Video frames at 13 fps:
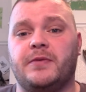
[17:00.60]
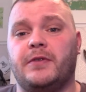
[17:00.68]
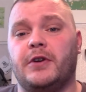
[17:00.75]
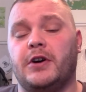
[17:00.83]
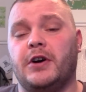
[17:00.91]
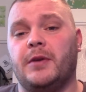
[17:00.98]

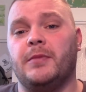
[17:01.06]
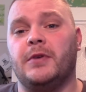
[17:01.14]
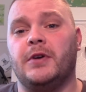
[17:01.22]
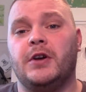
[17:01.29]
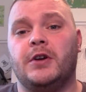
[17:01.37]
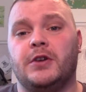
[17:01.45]
from
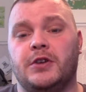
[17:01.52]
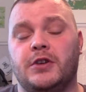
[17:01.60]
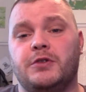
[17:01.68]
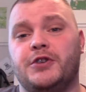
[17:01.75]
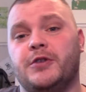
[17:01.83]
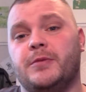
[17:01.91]

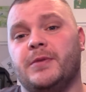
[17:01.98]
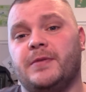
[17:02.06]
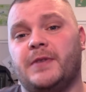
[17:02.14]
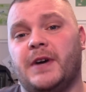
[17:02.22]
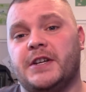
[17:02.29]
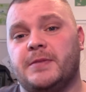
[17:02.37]
YouTube and
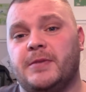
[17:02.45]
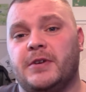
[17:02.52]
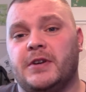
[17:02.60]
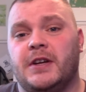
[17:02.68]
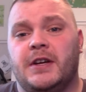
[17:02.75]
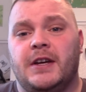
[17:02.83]

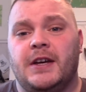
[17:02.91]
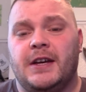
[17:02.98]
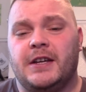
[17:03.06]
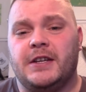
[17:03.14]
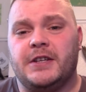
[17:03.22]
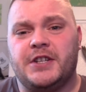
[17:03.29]
Facebook,
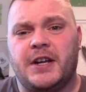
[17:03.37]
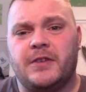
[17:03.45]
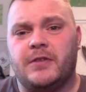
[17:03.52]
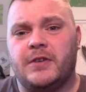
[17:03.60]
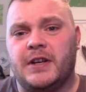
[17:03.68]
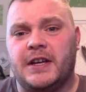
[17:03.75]
and
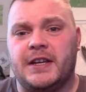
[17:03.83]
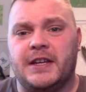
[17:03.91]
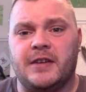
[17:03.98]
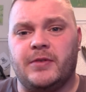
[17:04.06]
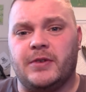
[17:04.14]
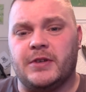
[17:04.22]
generally,
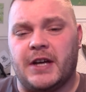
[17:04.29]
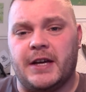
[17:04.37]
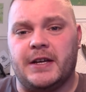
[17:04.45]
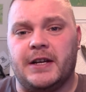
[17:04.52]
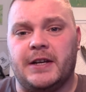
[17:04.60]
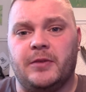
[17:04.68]
give or
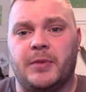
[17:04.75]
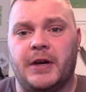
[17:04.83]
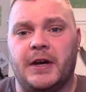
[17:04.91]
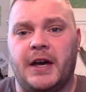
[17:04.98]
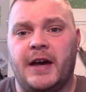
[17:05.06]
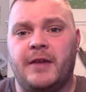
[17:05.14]
take a little
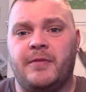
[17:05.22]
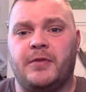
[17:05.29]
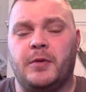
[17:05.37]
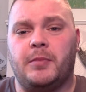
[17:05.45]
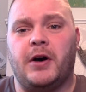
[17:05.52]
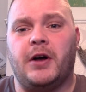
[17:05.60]
bit,
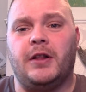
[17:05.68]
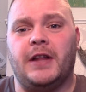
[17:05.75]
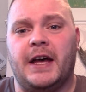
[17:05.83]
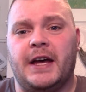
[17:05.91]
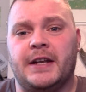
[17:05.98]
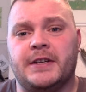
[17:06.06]
every
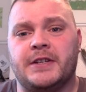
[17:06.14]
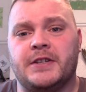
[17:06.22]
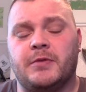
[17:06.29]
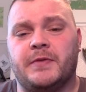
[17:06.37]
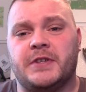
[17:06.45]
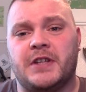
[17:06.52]
poll
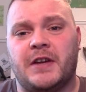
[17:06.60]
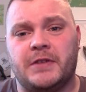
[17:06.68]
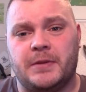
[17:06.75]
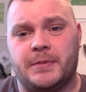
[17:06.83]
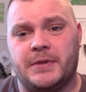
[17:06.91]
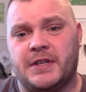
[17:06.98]
ends with
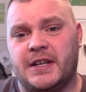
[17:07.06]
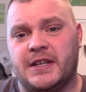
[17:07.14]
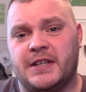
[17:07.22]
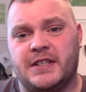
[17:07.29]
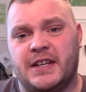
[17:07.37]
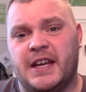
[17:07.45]

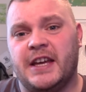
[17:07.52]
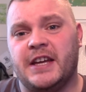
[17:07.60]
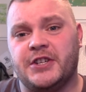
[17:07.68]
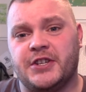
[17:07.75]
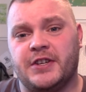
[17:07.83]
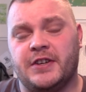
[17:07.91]

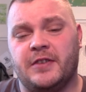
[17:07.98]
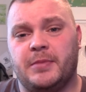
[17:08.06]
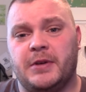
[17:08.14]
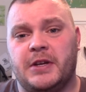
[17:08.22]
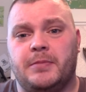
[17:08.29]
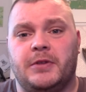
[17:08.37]
70%-ish
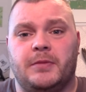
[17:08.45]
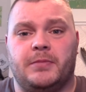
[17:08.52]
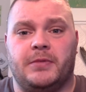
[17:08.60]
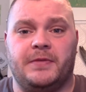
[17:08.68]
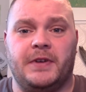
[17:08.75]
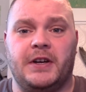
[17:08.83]
of people
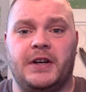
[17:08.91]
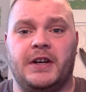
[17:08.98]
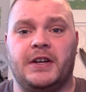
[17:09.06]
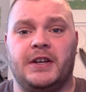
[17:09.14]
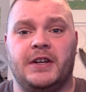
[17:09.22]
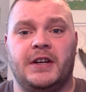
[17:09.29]

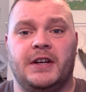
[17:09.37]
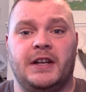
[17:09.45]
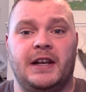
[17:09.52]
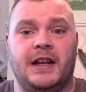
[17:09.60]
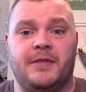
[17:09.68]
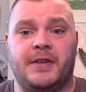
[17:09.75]
prefer
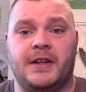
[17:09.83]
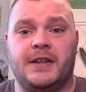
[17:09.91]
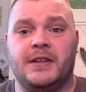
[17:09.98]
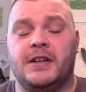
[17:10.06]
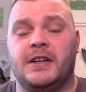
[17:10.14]
leather